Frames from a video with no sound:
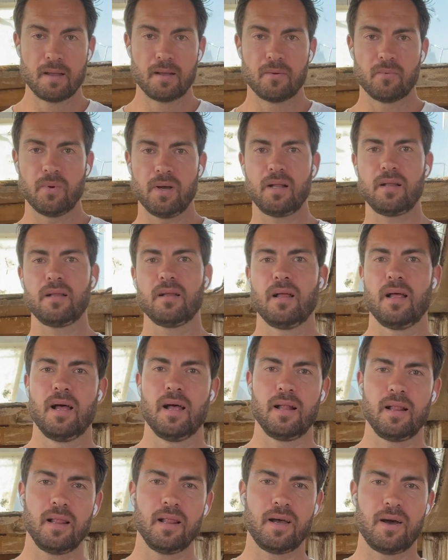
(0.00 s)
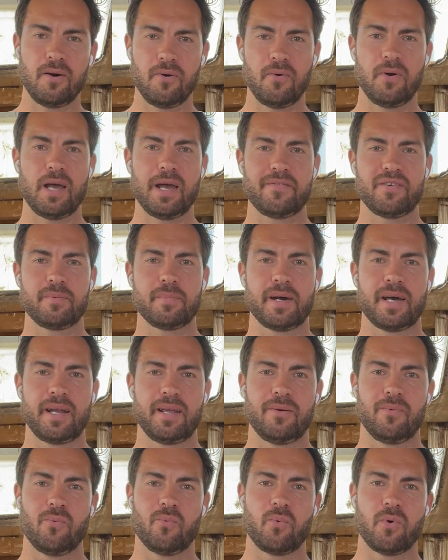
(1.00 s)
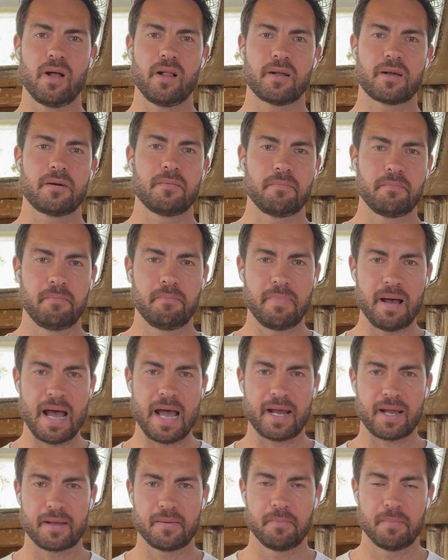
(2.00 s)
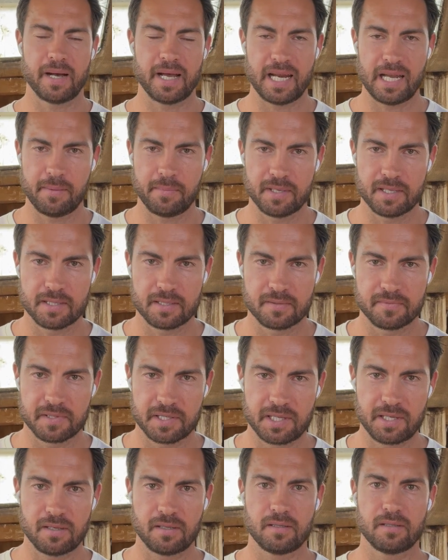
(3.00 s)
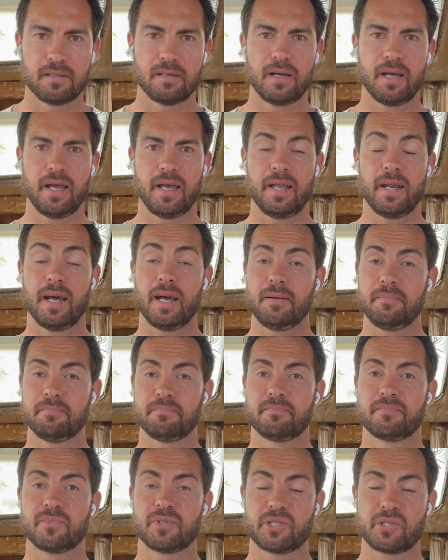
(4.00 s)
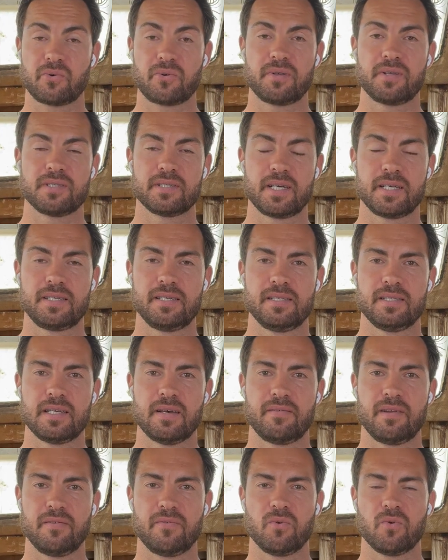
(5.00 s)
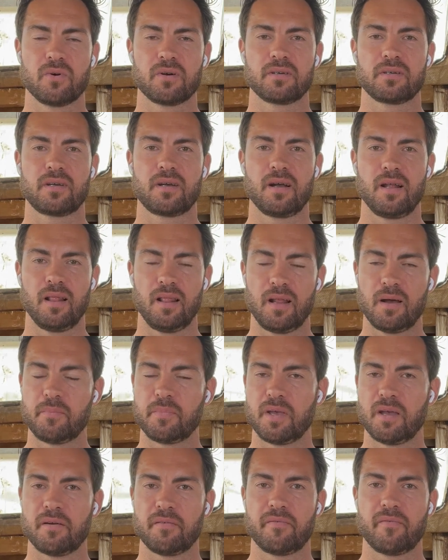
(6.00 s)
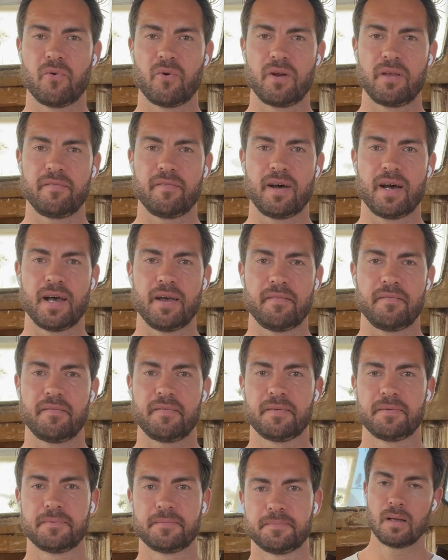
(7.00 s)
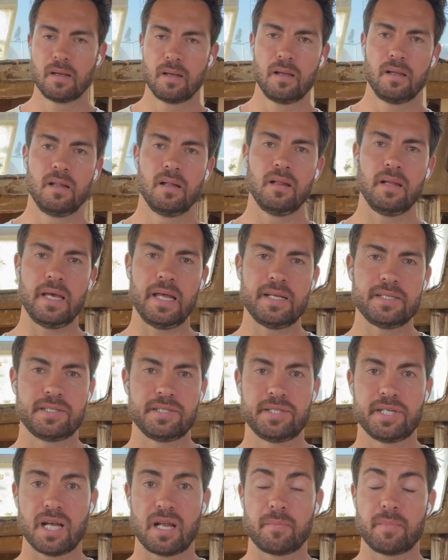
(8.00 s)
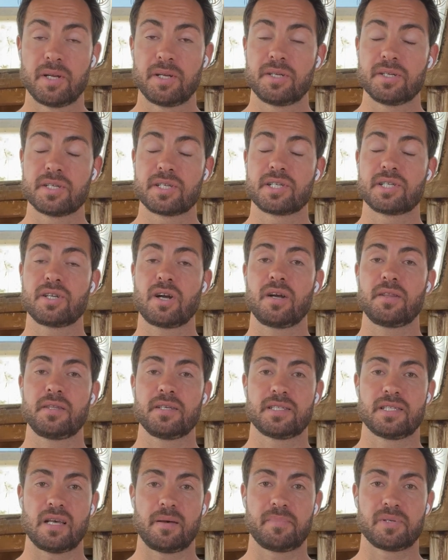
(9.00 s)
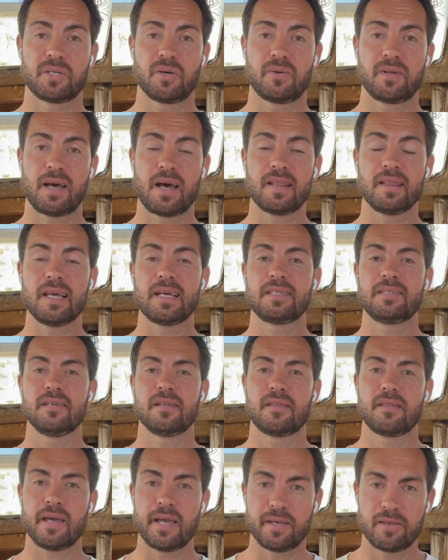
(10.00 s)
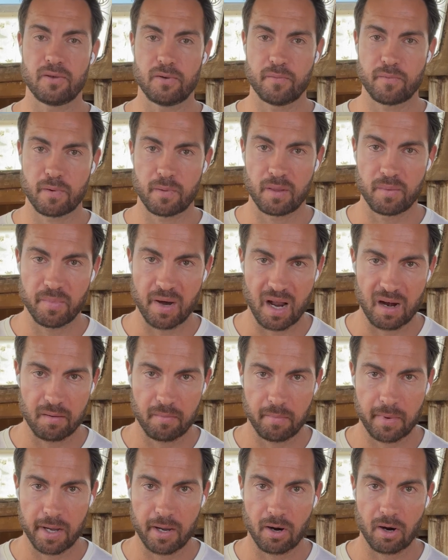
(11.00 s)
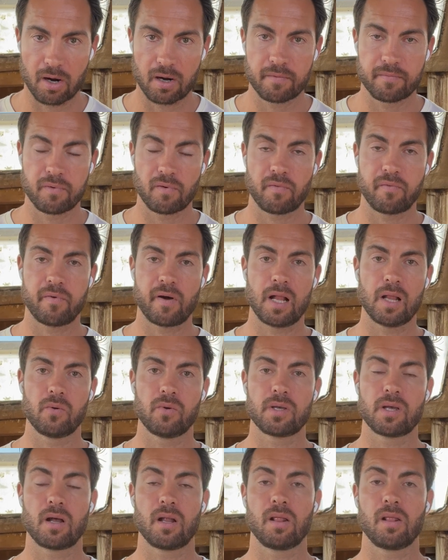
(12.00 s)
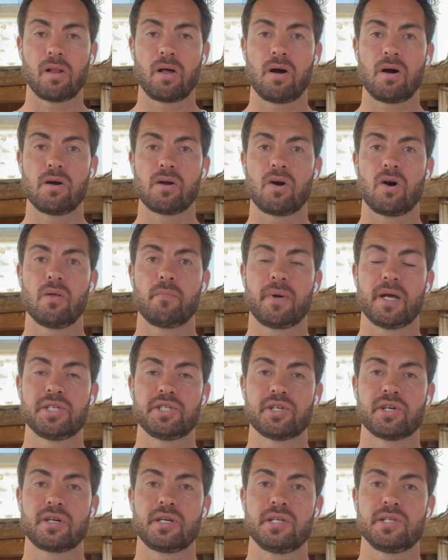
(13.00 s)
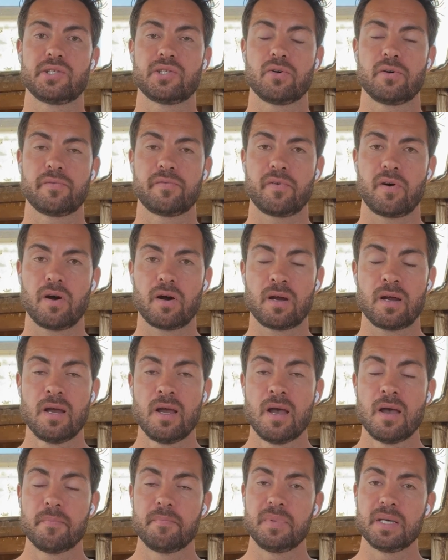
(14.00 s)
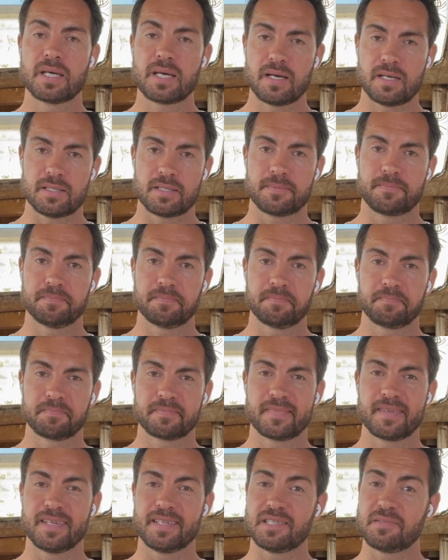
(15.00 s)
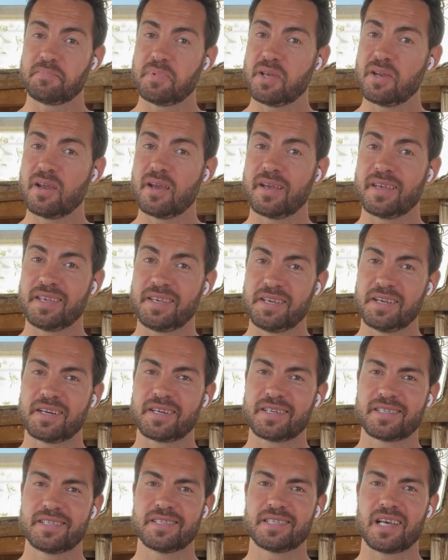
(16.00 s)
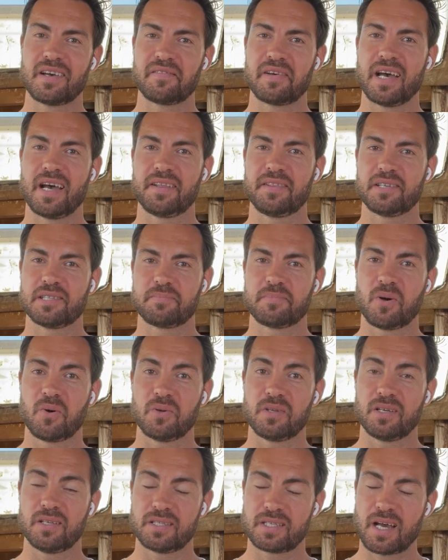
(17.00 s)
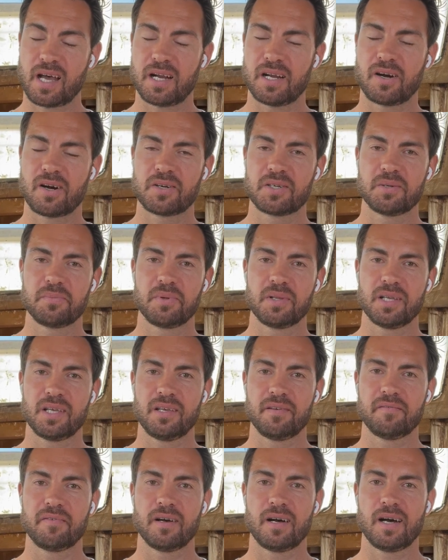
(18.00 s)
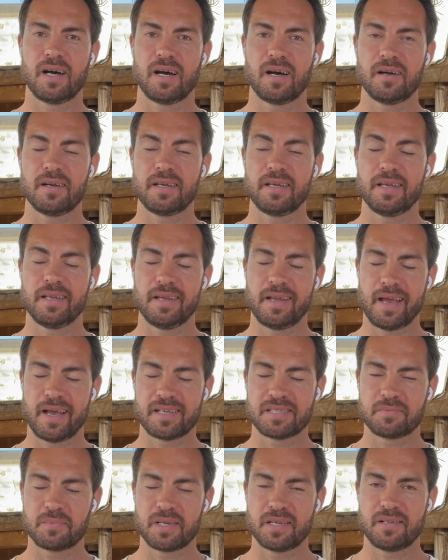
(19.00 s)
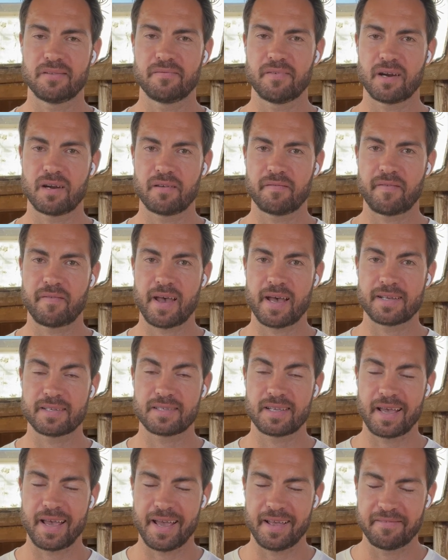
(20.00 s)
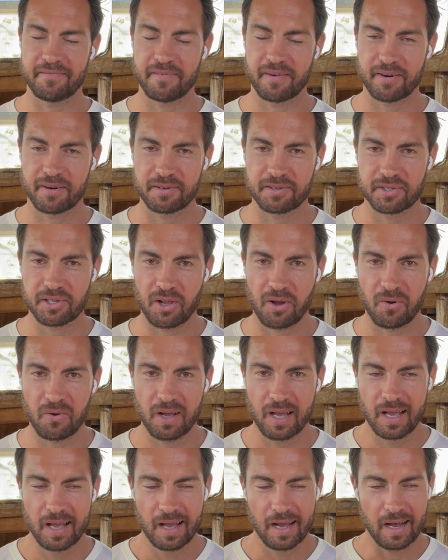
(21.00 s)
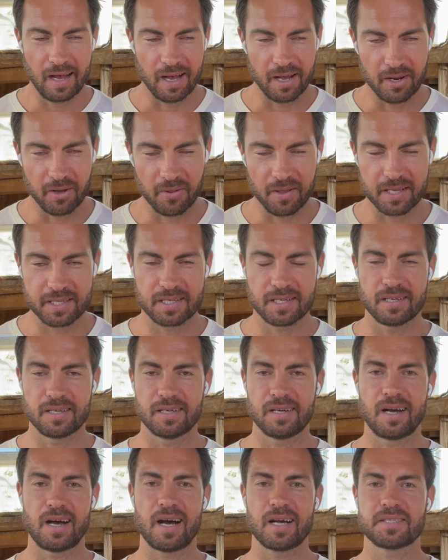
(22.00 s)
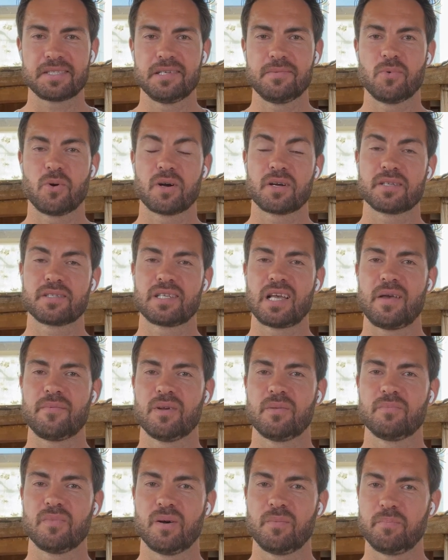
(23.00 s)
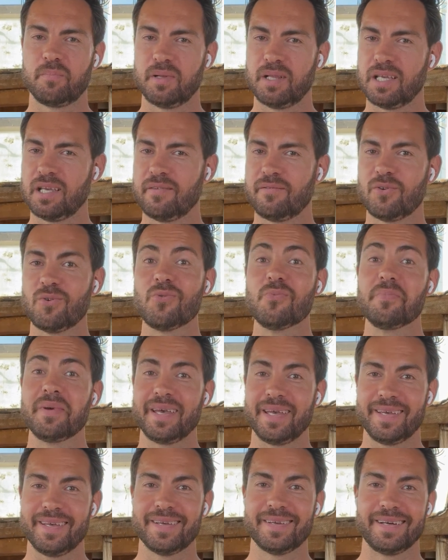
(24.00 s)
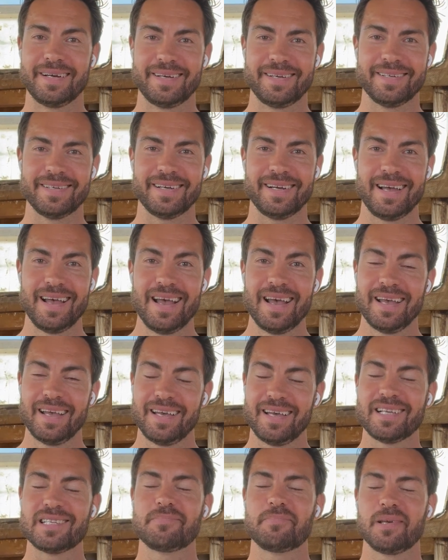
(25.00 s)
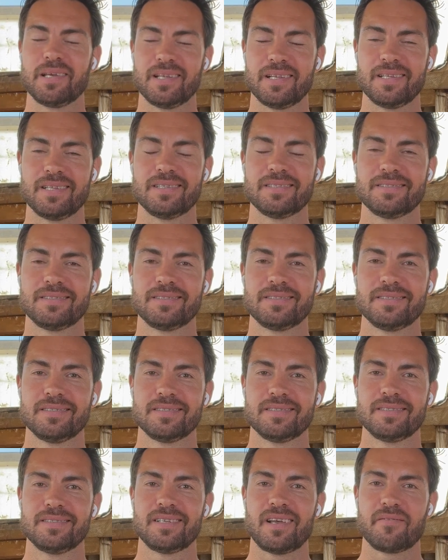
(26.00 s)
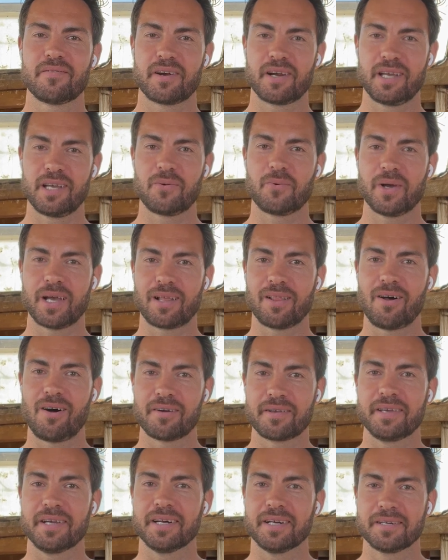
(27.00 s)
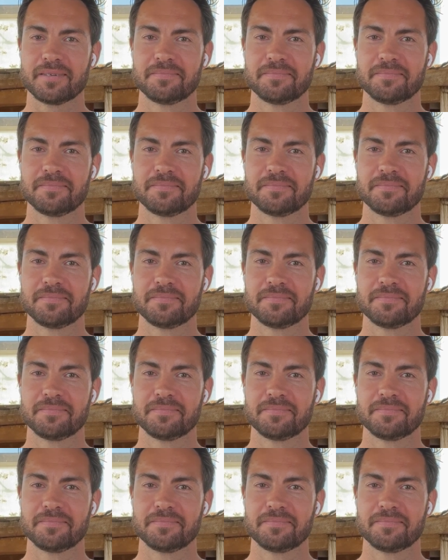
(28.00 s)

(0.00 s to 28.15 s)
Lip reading: Well, hello everybody, welcome back. My name is Vasil and I'm restoring this 1974 Columbia 45. Ladies and gentlemen, to start this episode, I'd like to thank you from the bottom of my heart for following along on my journey so far, because it's been a year since I've had this boat. It's kind of hard to believe. It has been very fast and very slow. I know that's an oxymoron statement, but believe you me, it's been a very quick, long year.